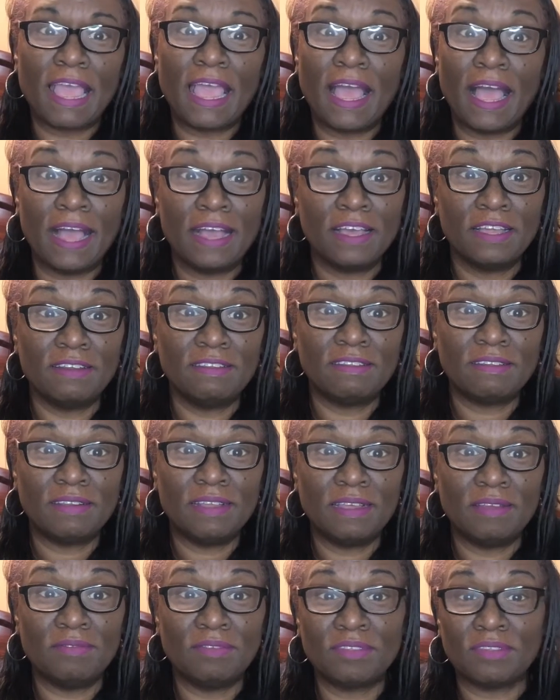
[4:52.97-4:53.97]
I couldn't
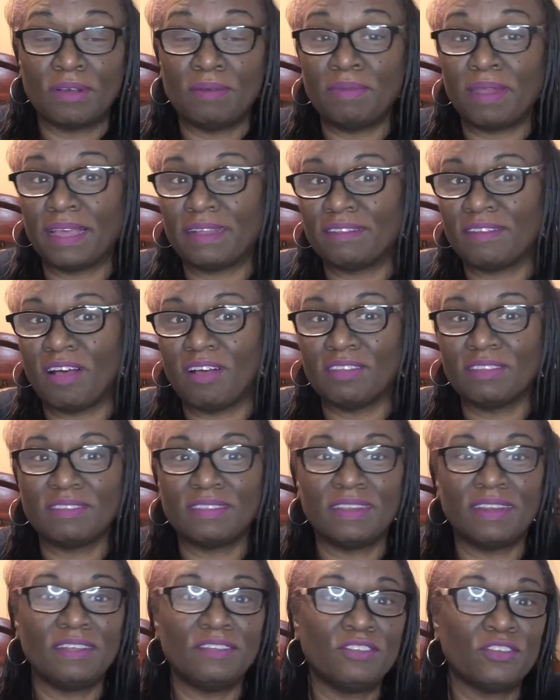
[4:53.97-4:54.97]
sleep. So I'm like
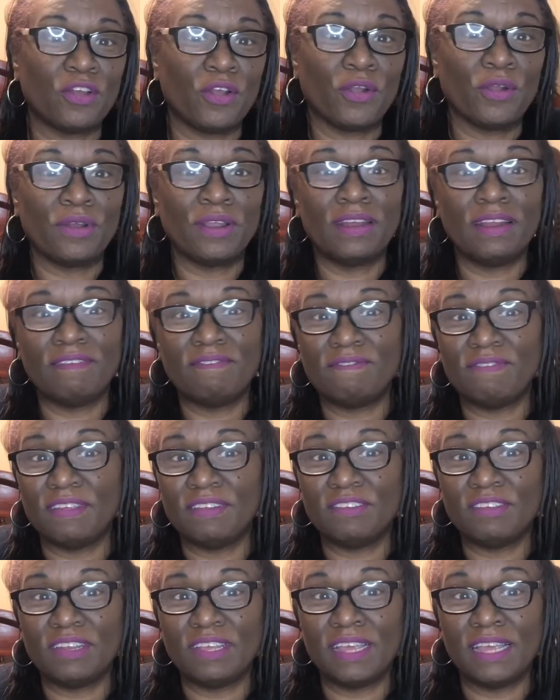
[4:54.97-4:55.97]
tossing and turning and
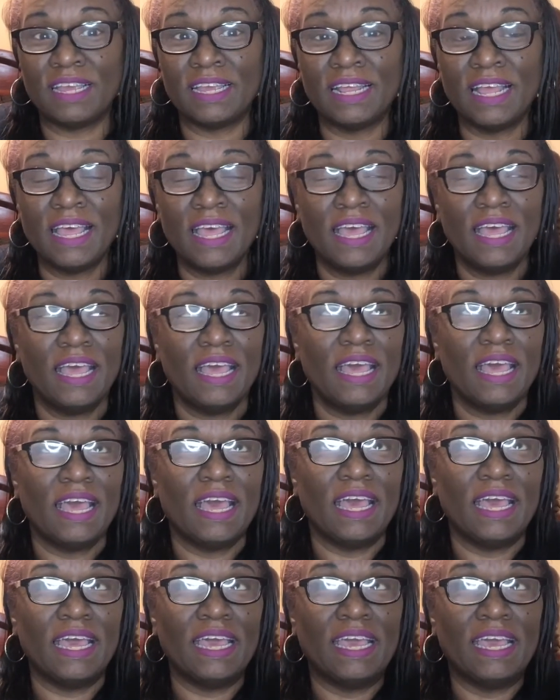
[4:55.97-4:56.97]
fidgeting.
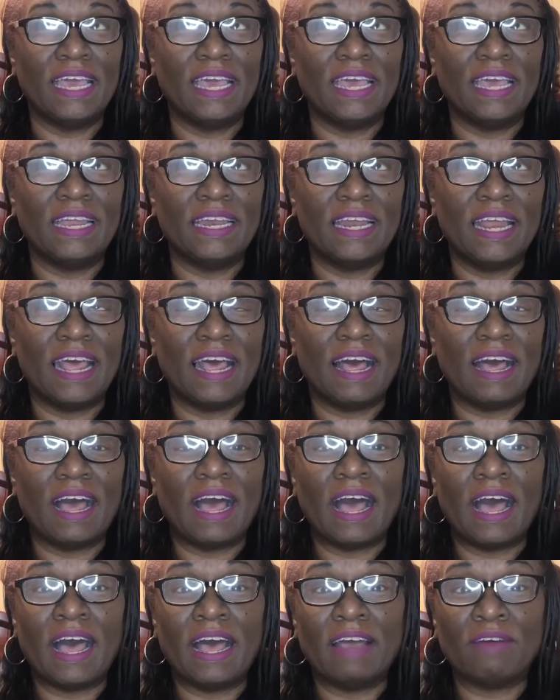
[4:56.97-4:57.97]
And
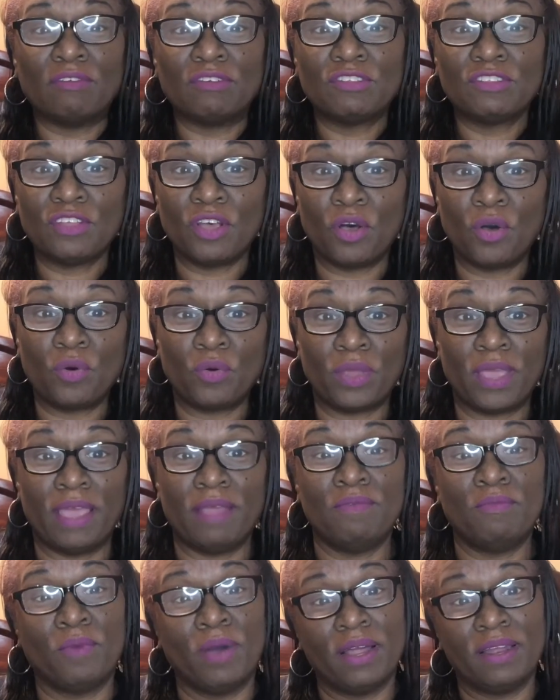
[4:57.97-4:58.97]
I was told
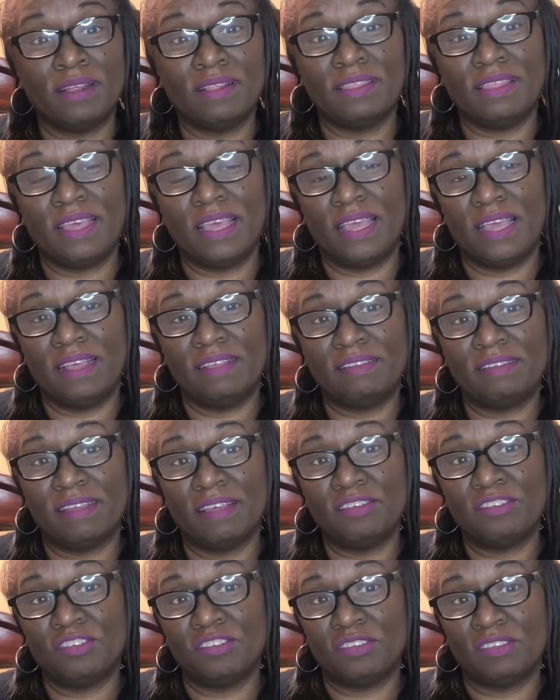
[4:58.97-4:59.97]
in one of the
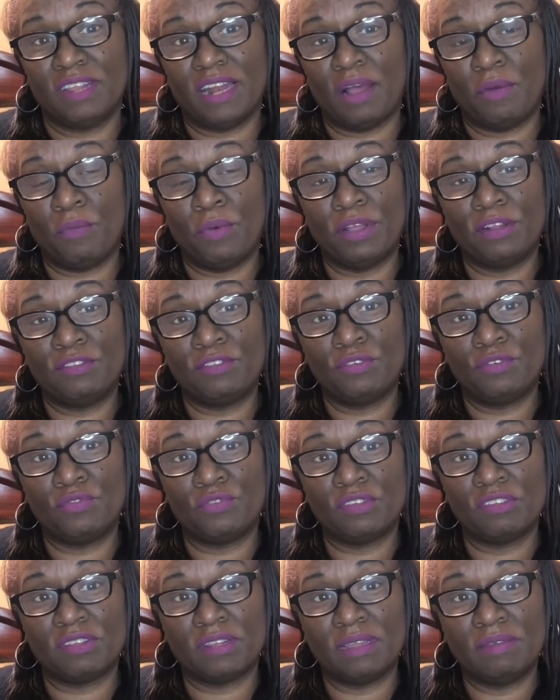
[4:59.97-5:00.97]
sessions that I went to
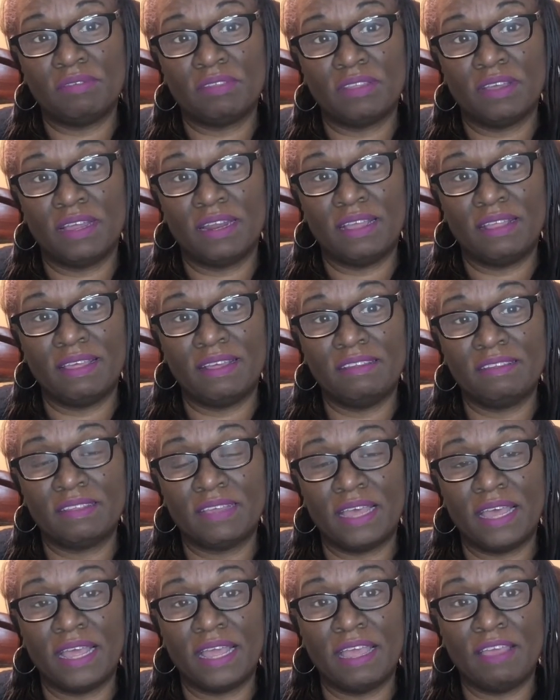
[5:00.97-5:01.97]
for sleep study, they
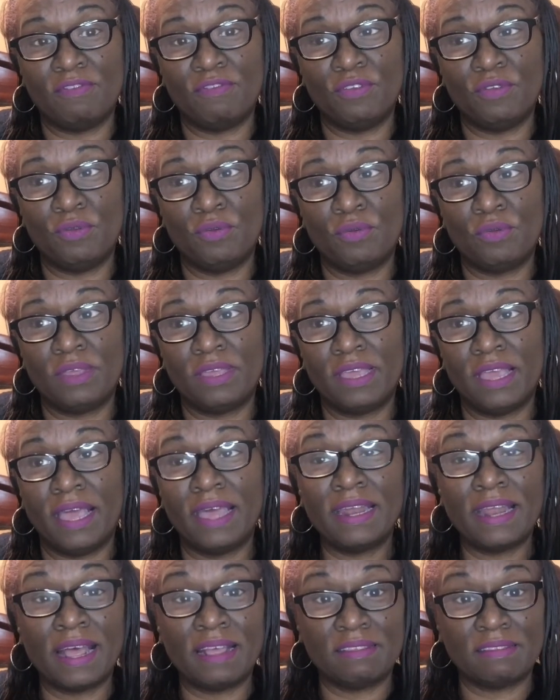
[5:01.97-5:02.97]
said, if you
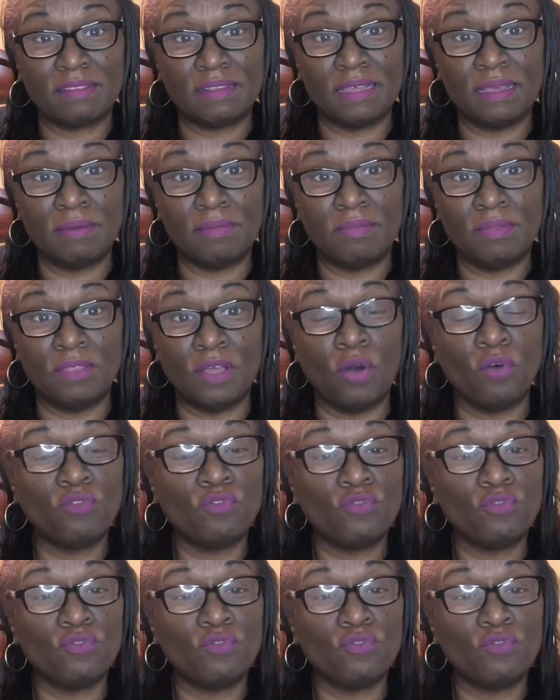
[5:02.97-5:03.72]
cannot sleep, don't